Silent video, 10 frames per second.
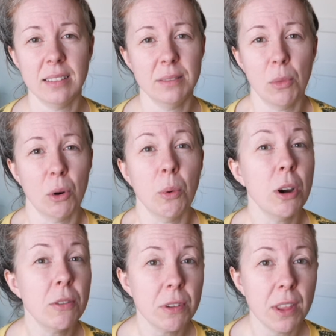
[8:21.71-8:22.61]
more
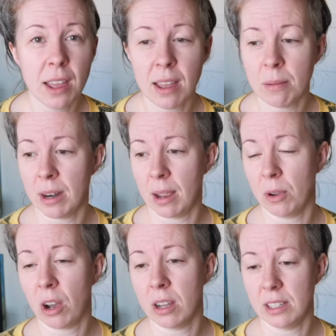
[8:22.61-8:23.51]
work for them and I'm
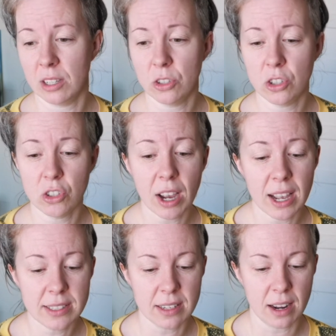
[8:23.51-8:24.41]
causing
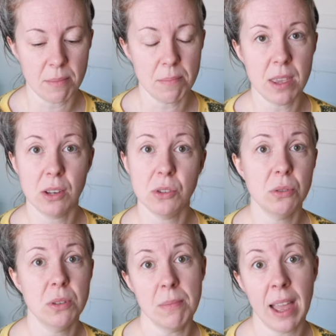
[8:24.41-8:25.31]
stress and I'm being too
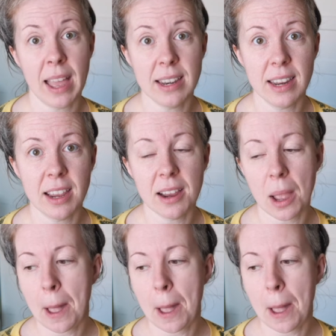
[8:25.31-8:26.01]
demanding.